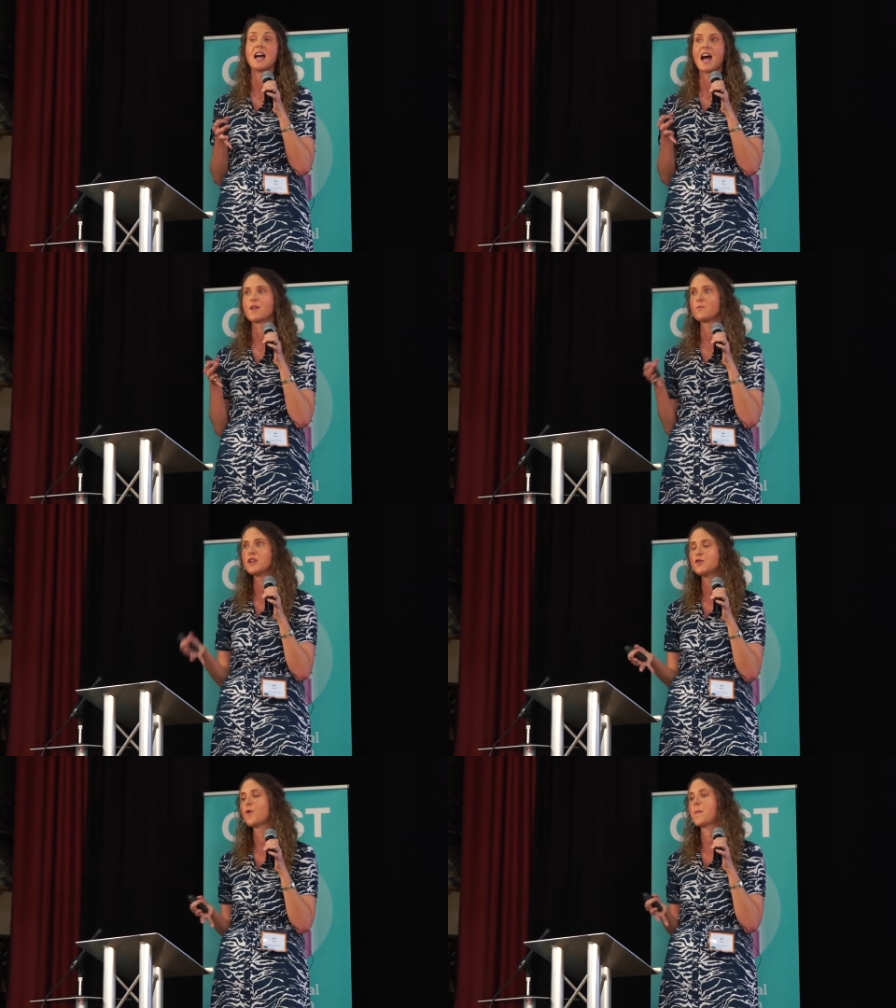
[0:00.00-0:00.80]
And we
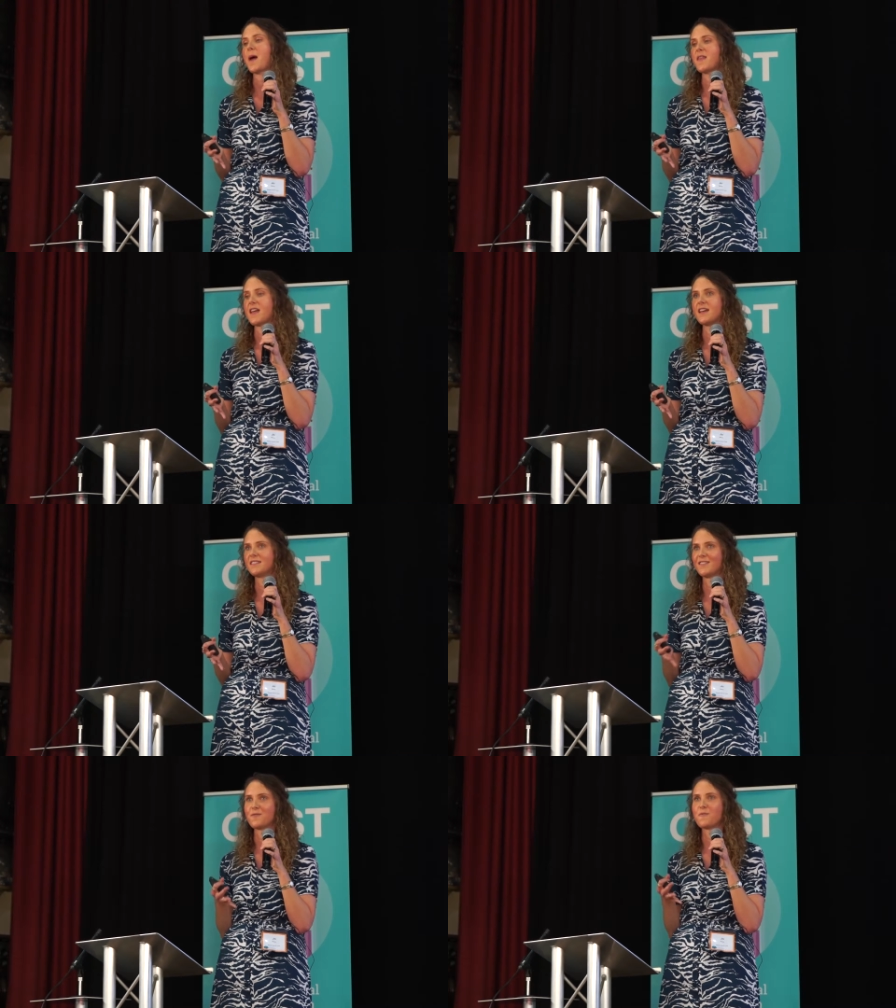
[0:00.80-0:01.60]
know about
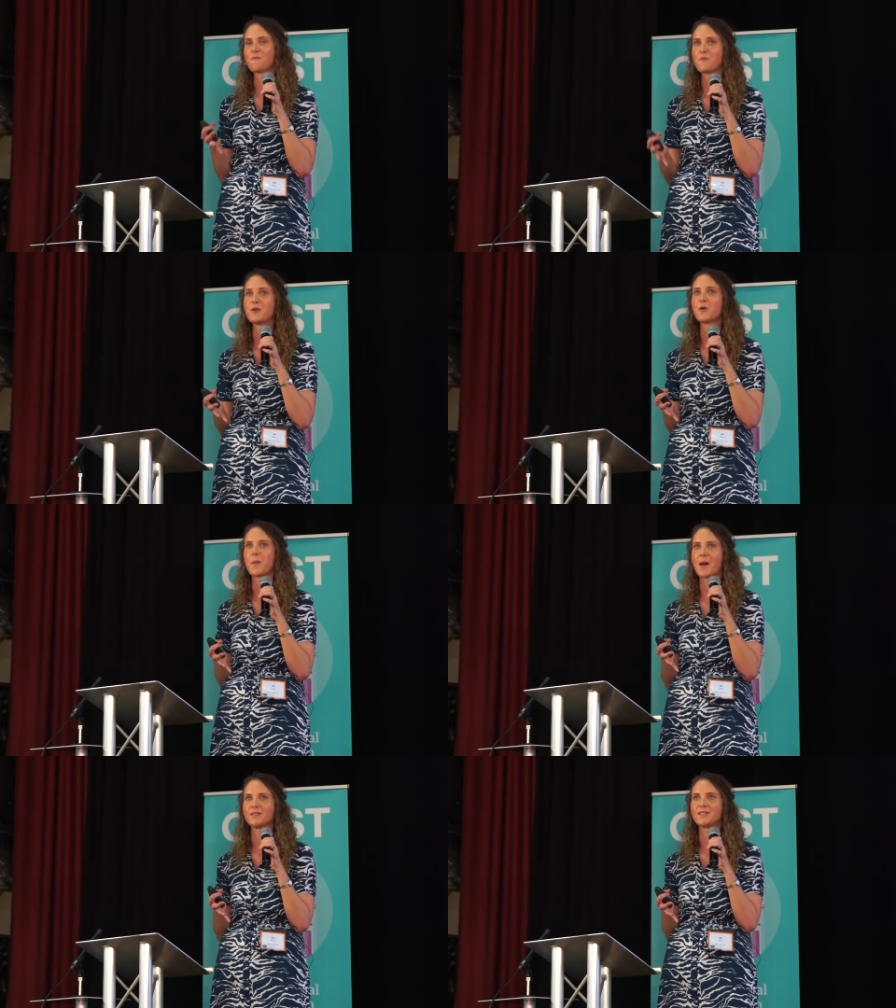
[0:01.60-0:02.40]
this, if we know
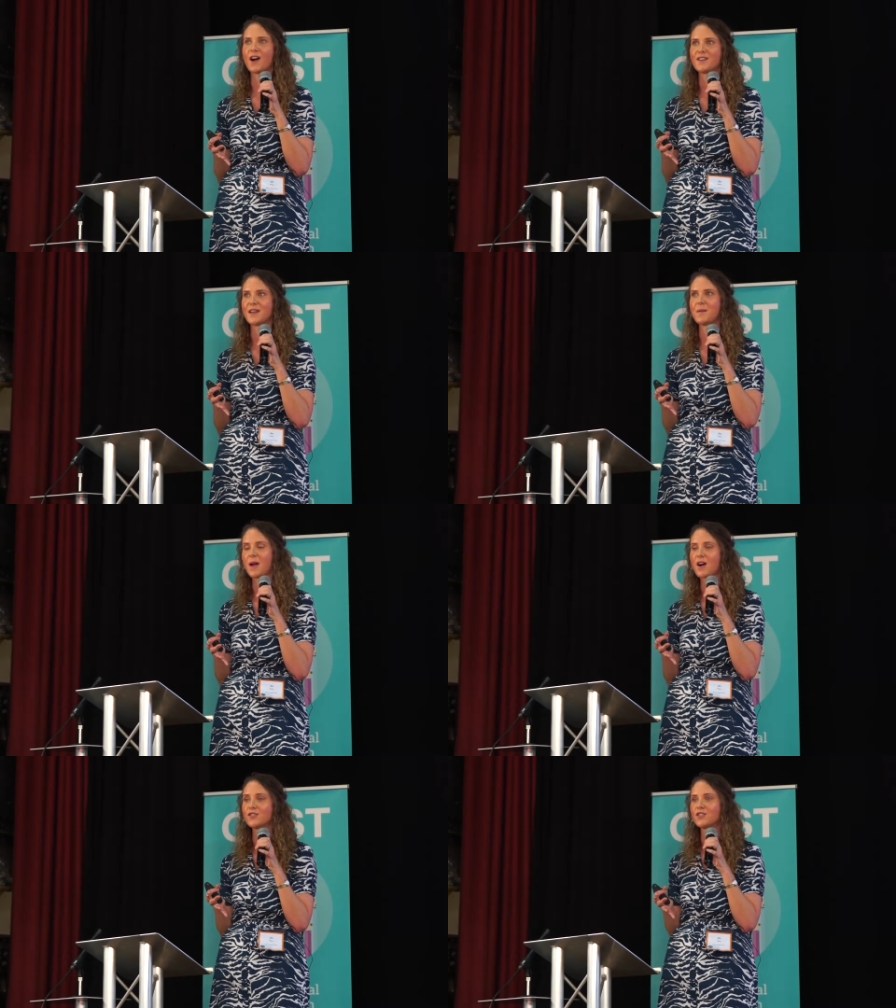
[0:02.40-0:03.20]
about startup
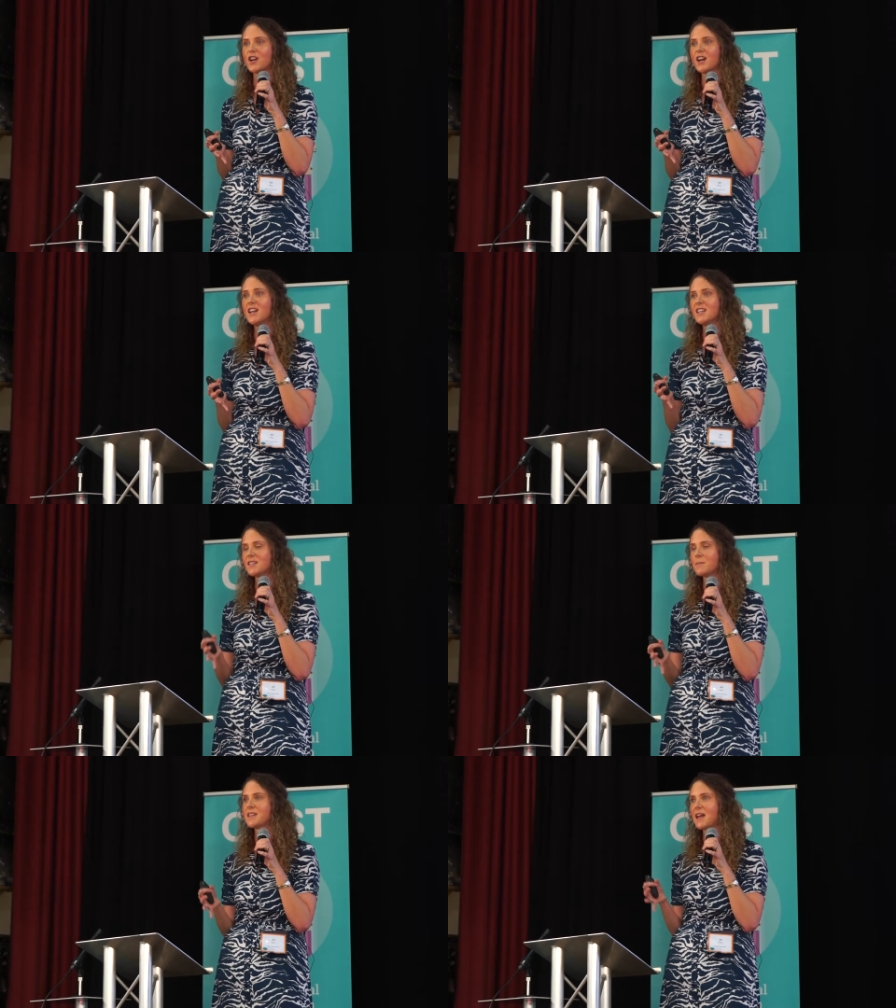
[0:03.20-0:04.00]
culture,
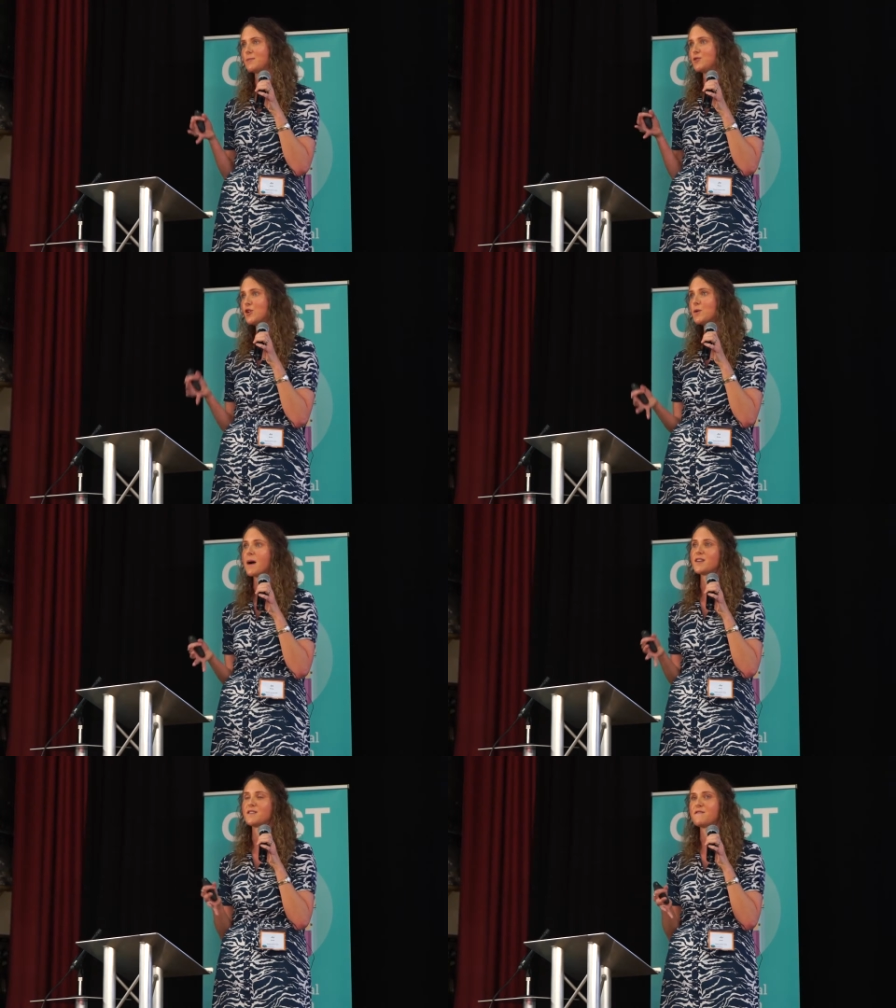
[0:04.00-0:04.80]
sometimes too
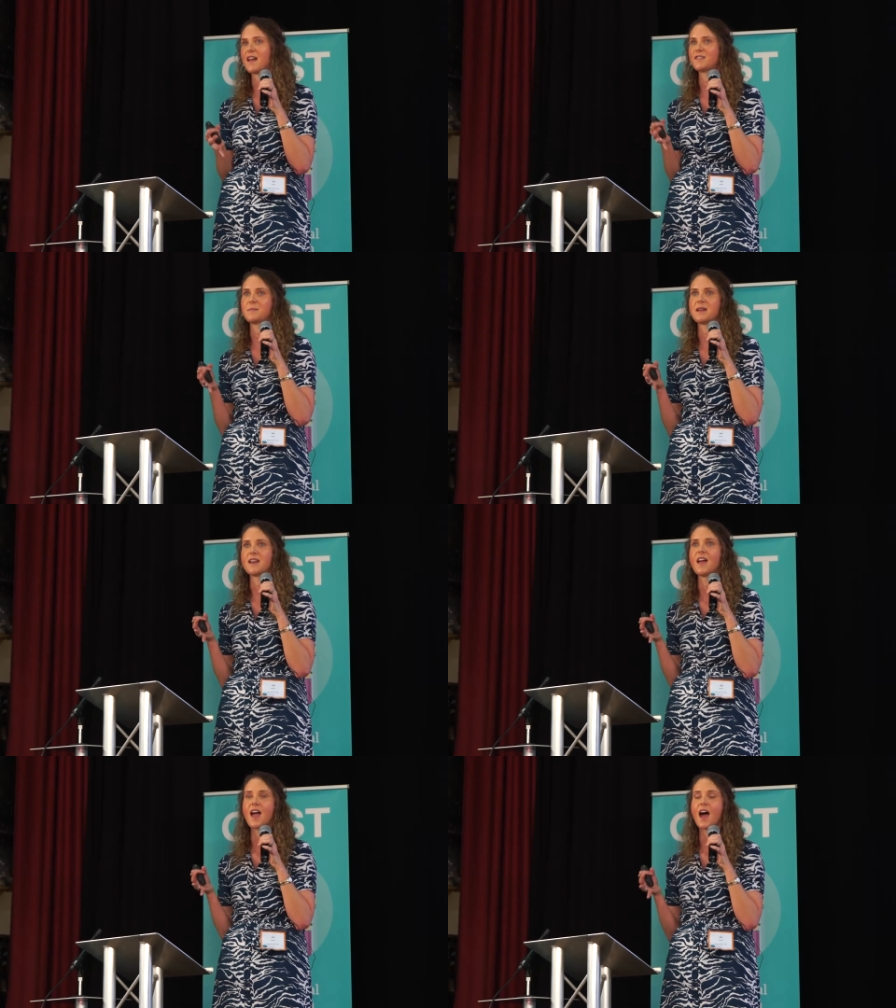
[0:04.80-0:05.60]
much
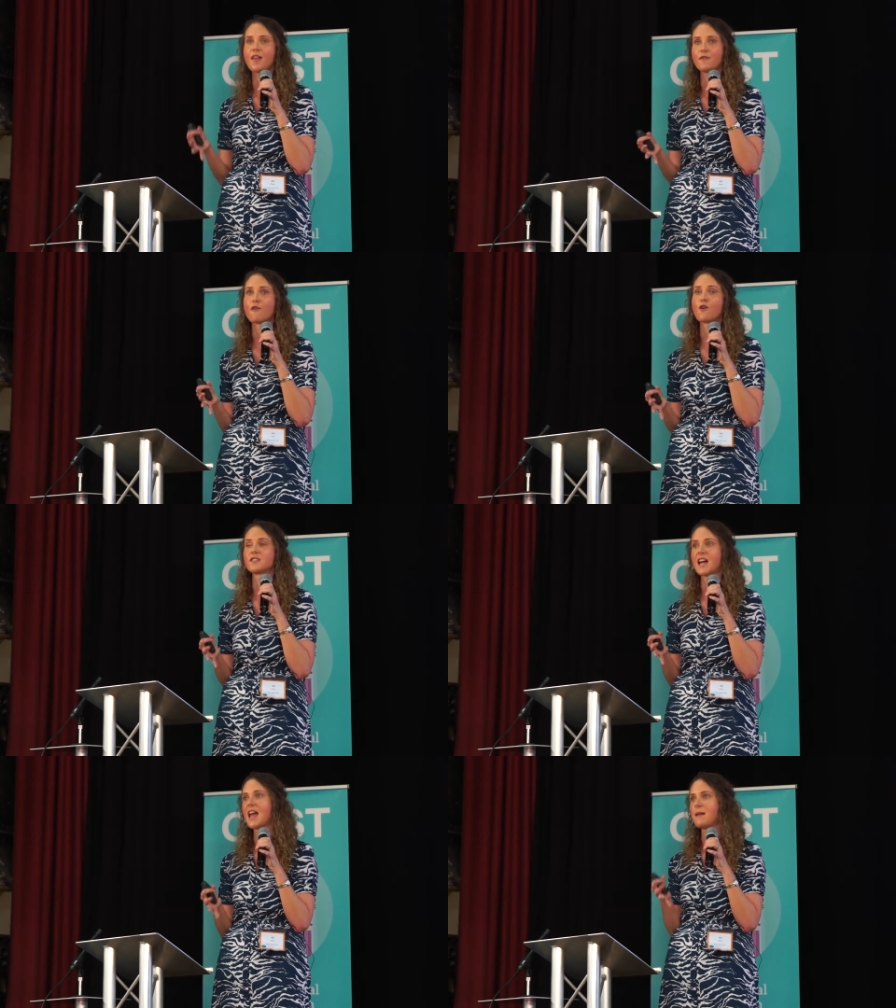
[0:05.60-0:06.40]
investment at the wrong
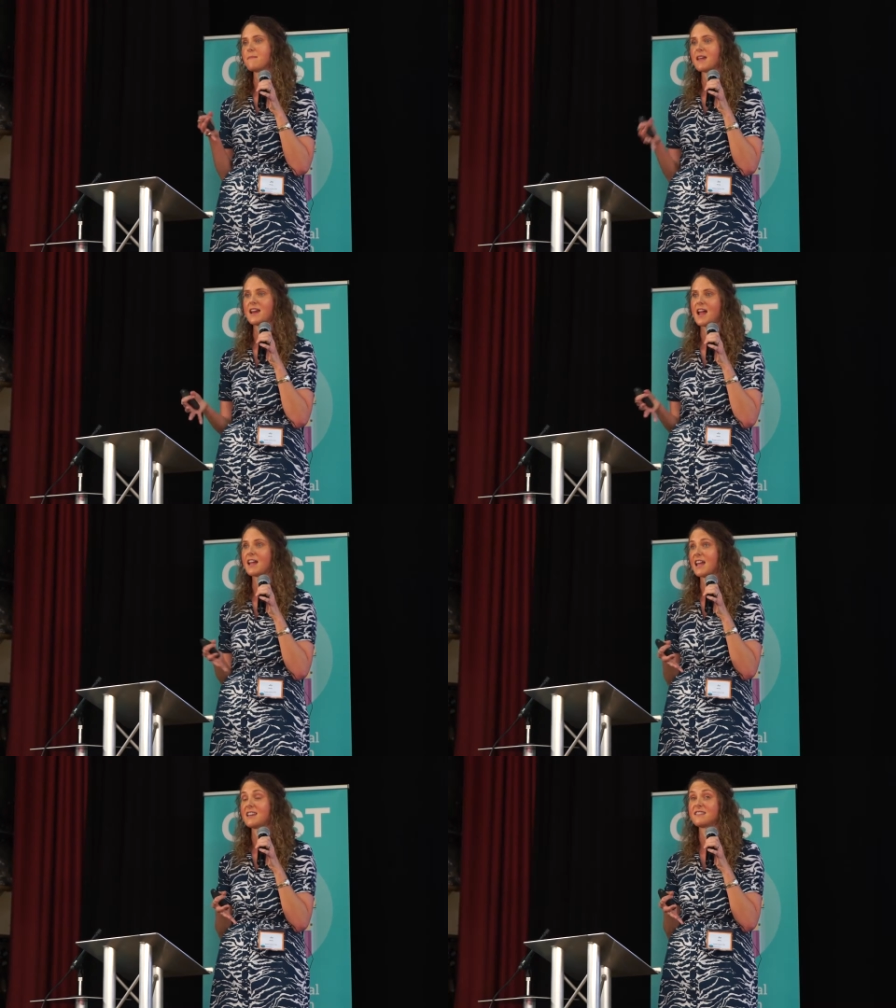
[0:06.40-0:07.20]
time
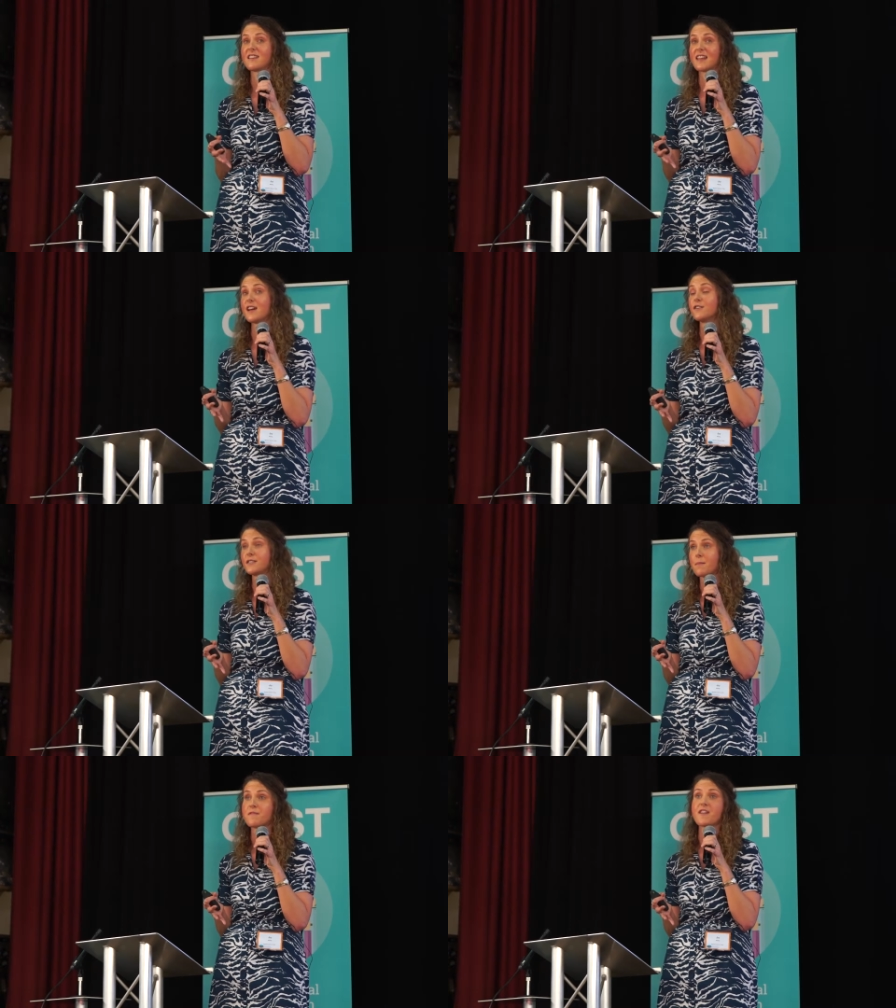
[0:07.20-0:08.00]
can kill
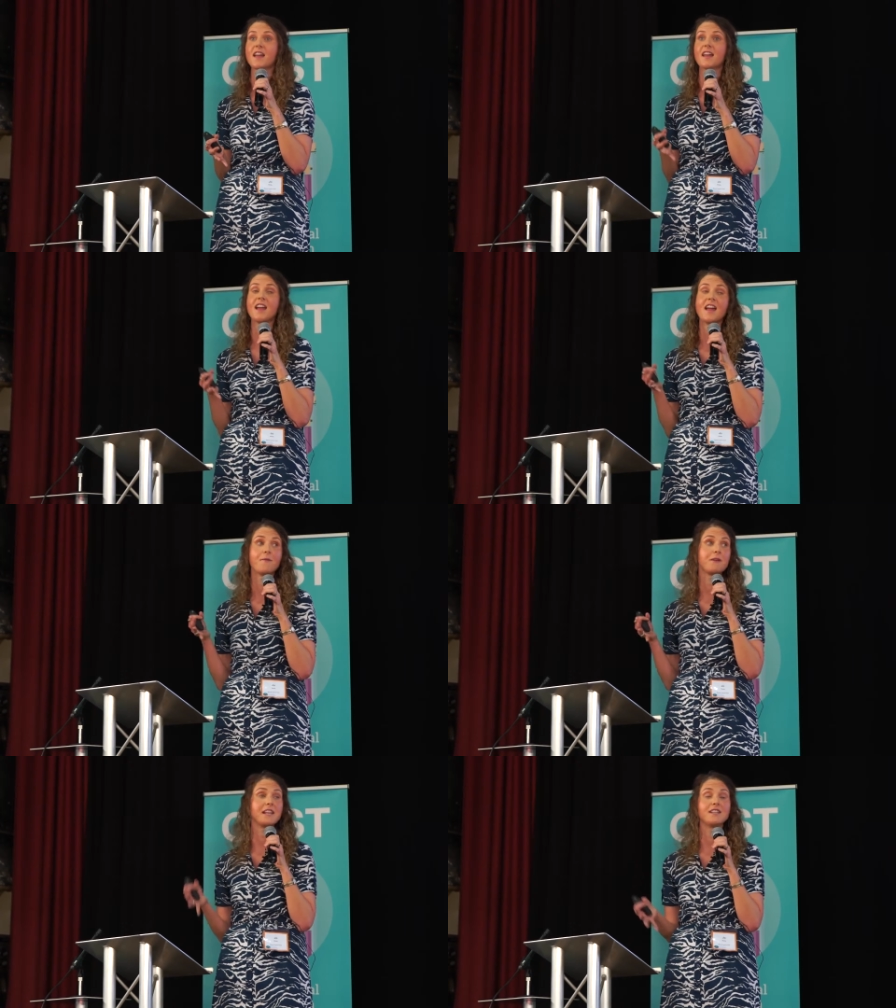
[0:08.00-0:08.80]
something.
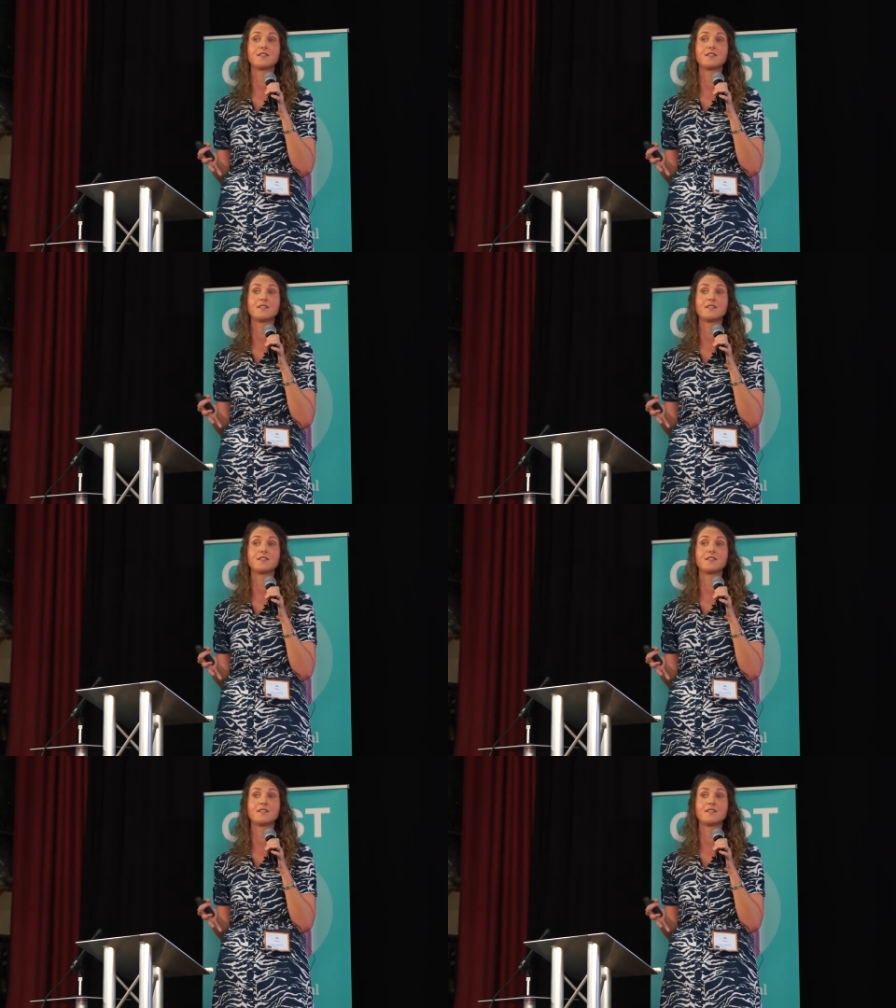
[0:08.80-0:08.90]
We need